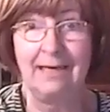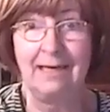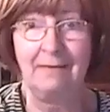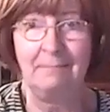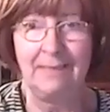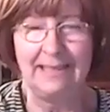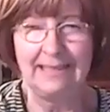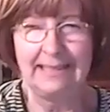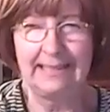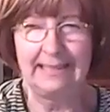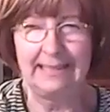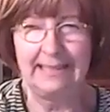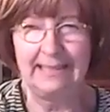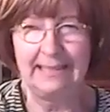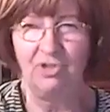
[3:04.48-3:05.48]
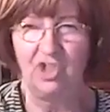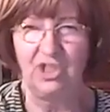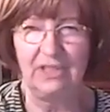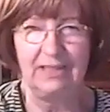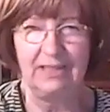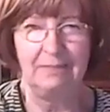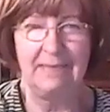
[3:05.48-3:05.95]
are mastered,
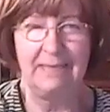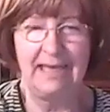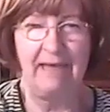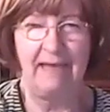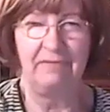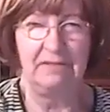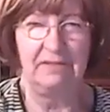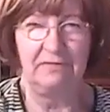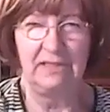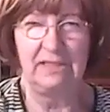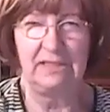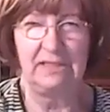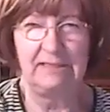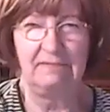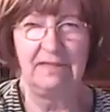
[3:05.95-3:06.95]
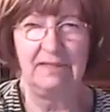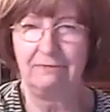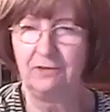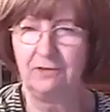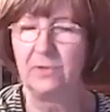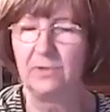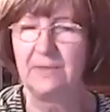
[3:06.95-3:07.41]
children may have difficulty with the
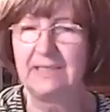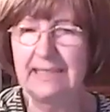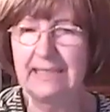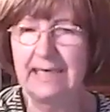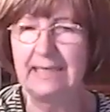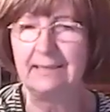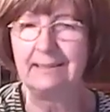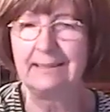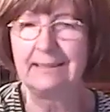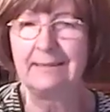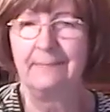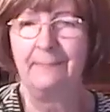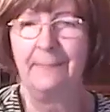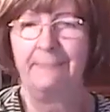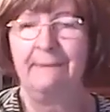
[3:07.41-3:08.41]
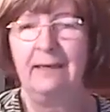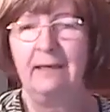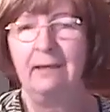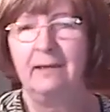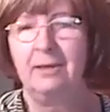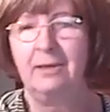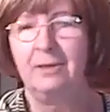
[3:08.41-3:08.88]
following skills:
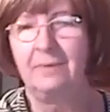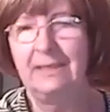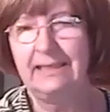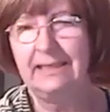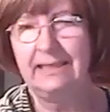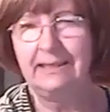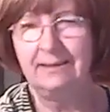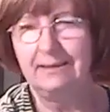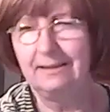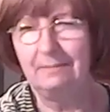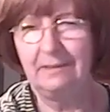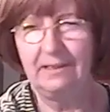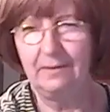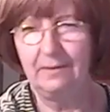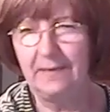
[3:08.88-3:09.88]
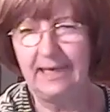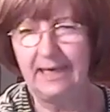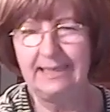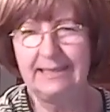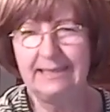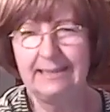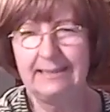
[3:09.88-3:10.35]
reading at a typical
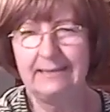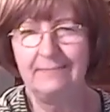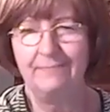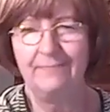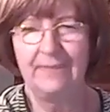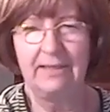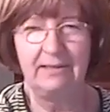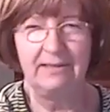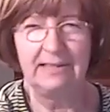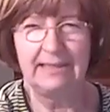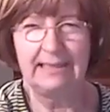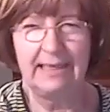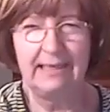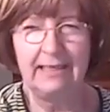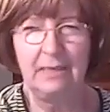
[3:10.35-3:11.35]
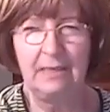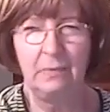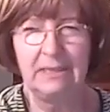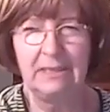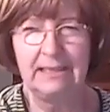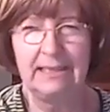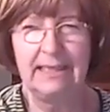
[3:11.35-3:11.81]
pace, understanding
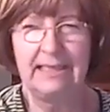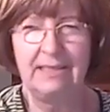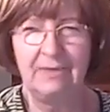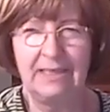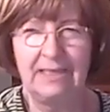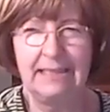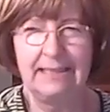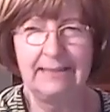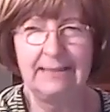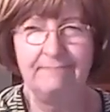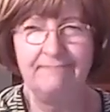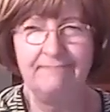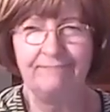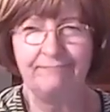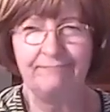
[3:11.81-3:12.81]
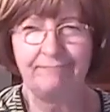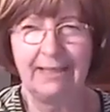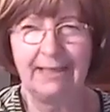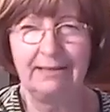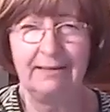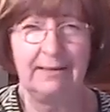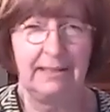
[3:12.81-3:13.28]
what they read.
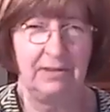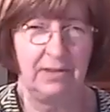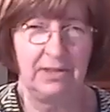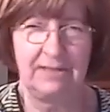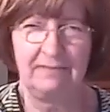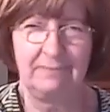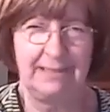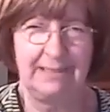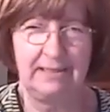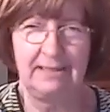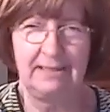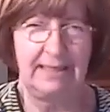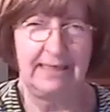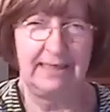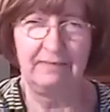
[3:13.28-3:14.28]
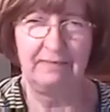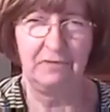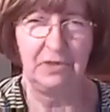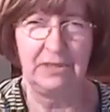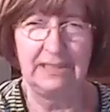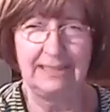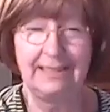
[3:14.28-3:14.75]
There are lots of misunderstanding
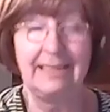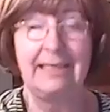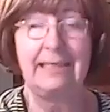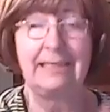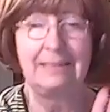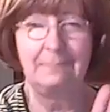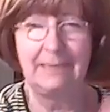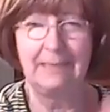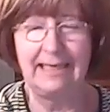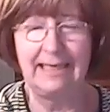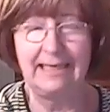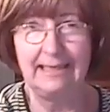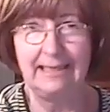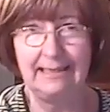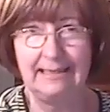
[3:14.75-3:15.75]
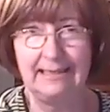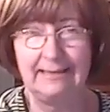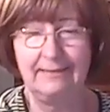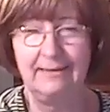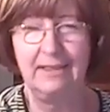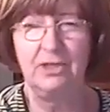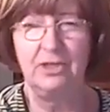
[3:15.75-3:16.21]
words. Explain it,
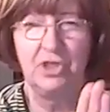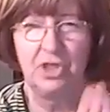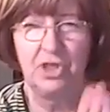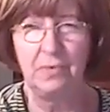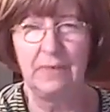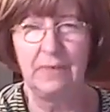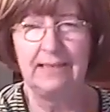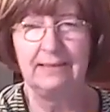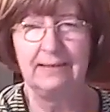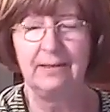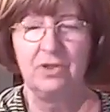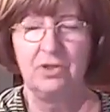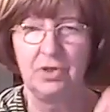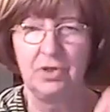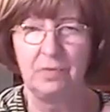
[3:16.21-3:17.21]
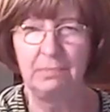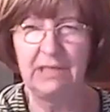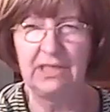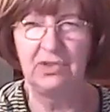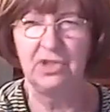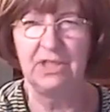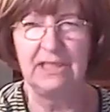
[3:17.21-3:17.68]
show
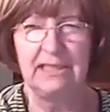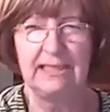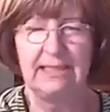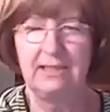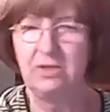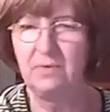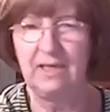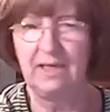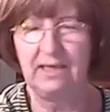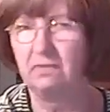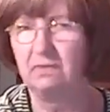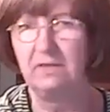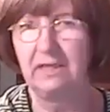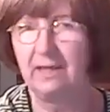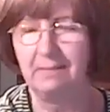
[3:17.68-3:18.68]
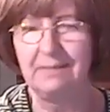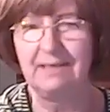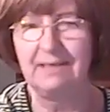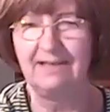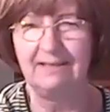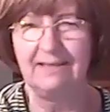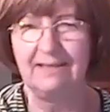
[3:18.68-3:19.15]
pictures. You can overcome it
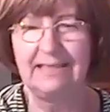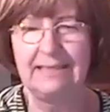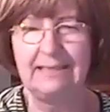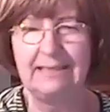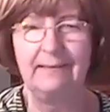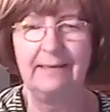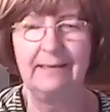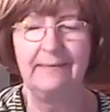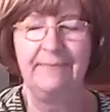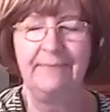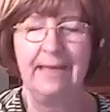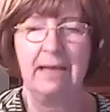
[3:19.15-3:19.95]
very easily.